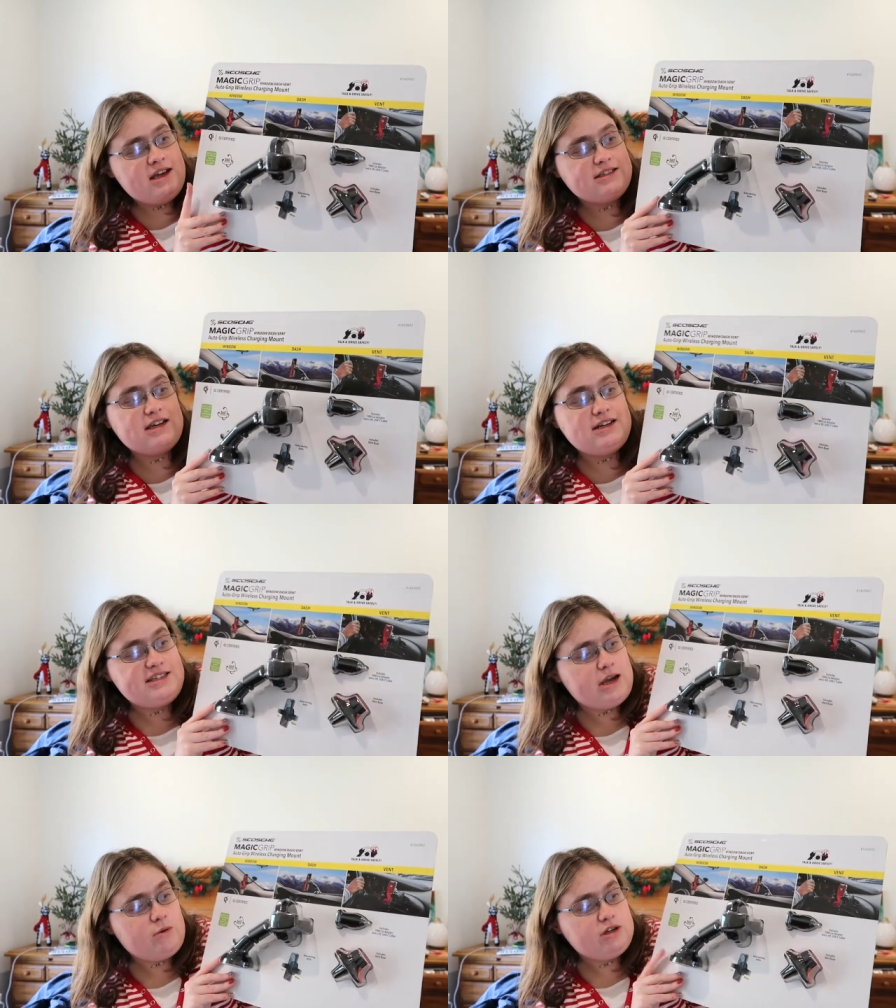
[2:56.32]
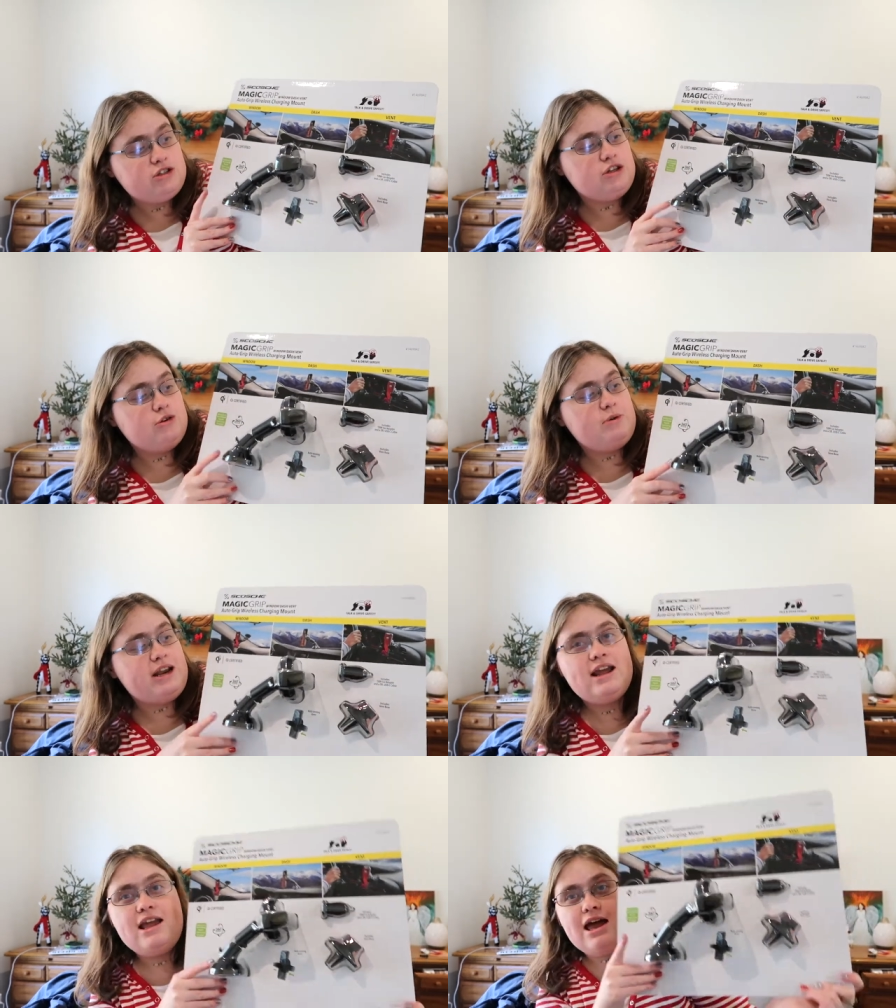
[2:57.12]
is gonna take one too,
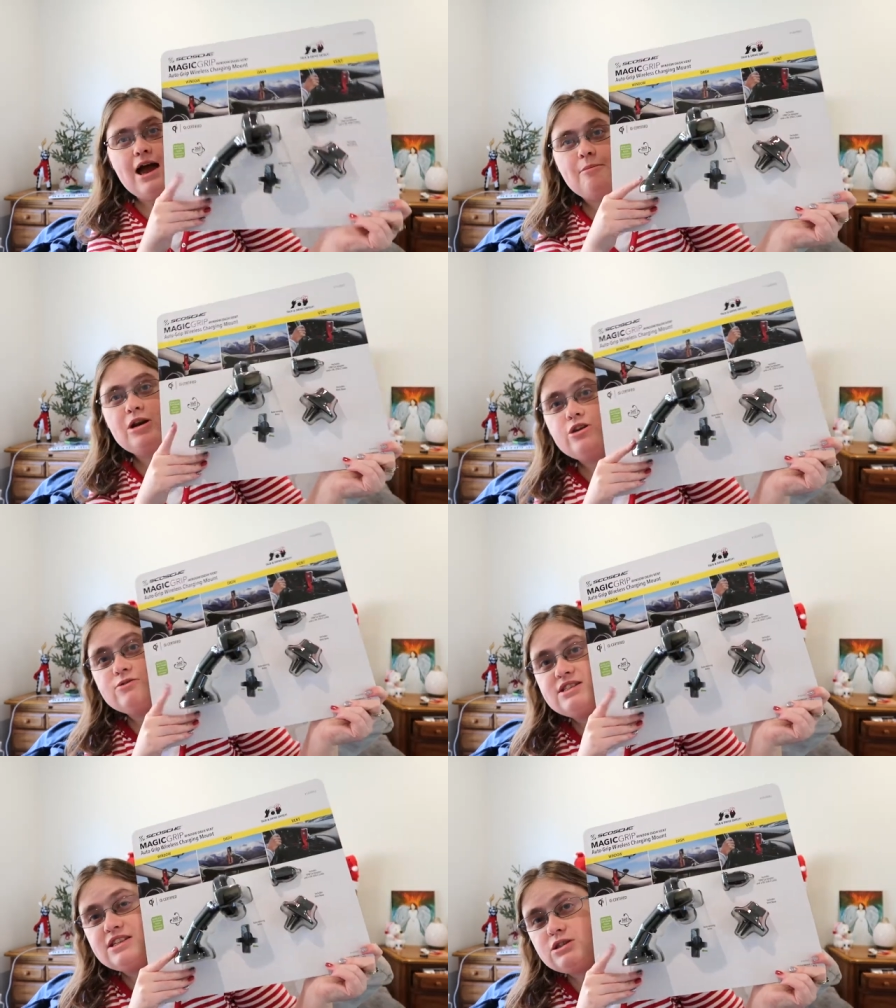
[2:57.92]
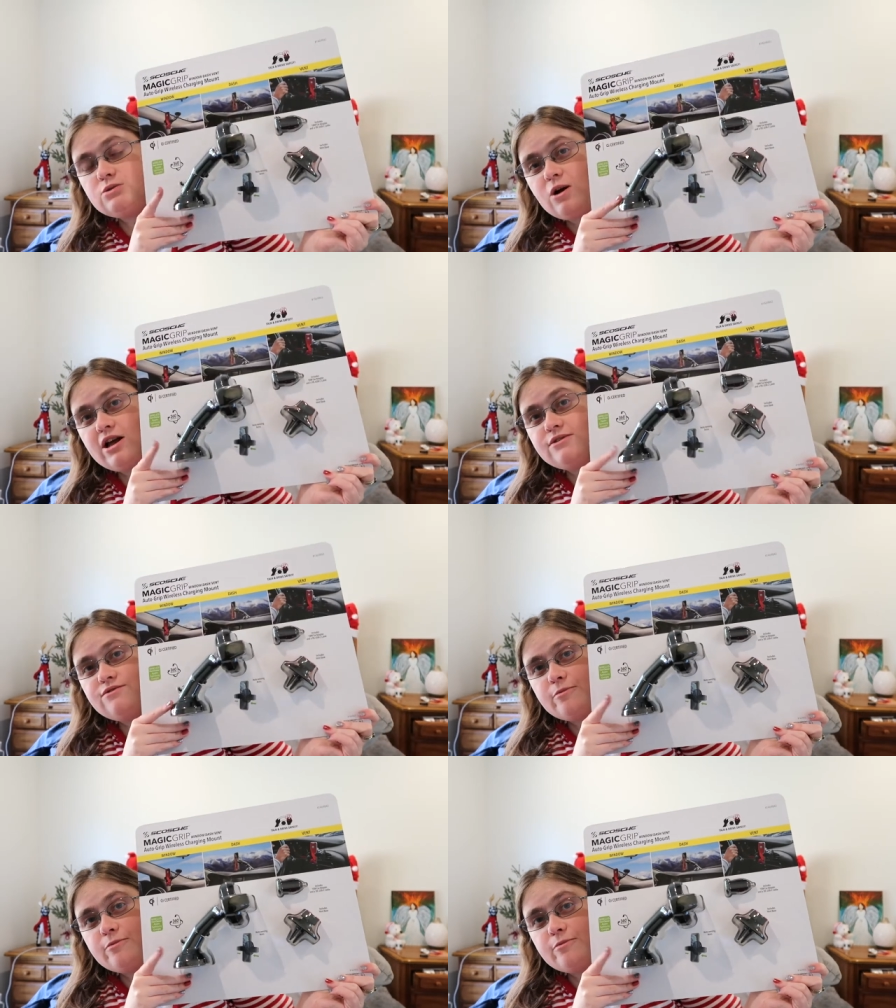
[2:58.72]
but I'm gonna use this one